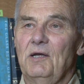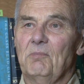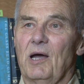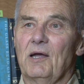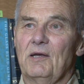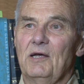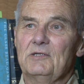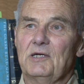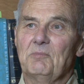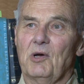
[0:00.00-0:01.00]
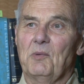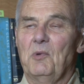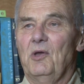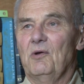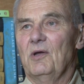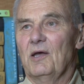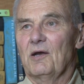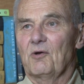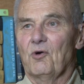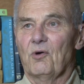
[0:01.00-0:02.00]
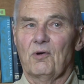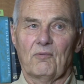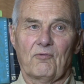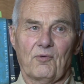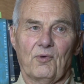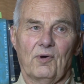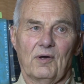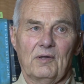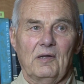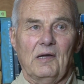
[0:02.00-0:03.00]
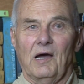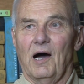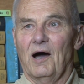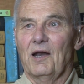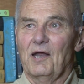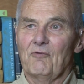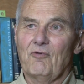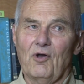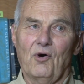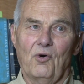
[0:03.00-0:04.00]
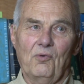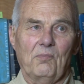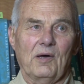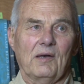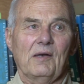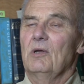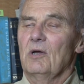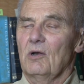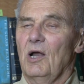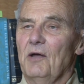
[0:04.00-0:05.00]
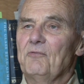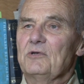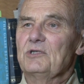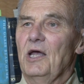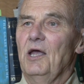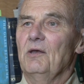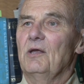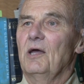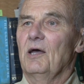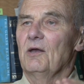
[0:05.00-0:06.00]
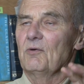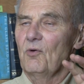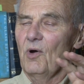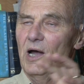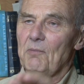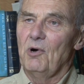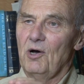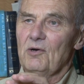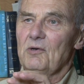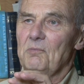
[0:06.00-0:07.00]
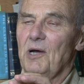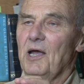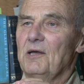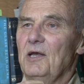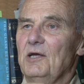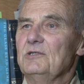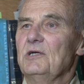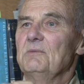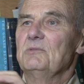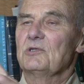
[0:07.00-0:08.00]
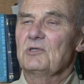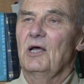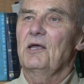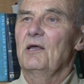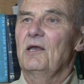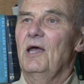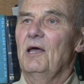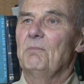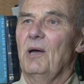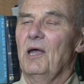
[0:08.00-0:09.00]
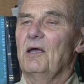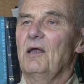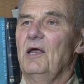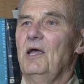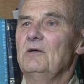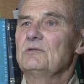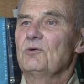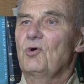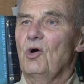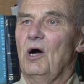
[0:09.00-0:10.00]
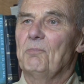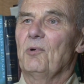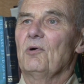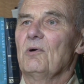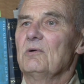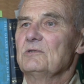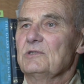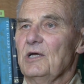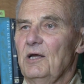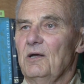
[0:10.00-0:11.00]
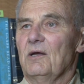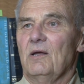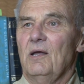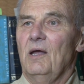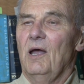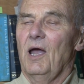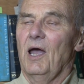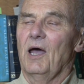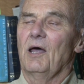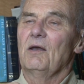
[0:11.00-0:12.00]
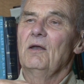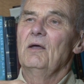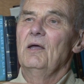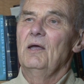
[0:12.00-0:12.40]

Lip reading: Magnesium, I mean, you can get a current through a ionic flow, but glyphosate can grab onto magnesium just like it can manganese or copper or zinc and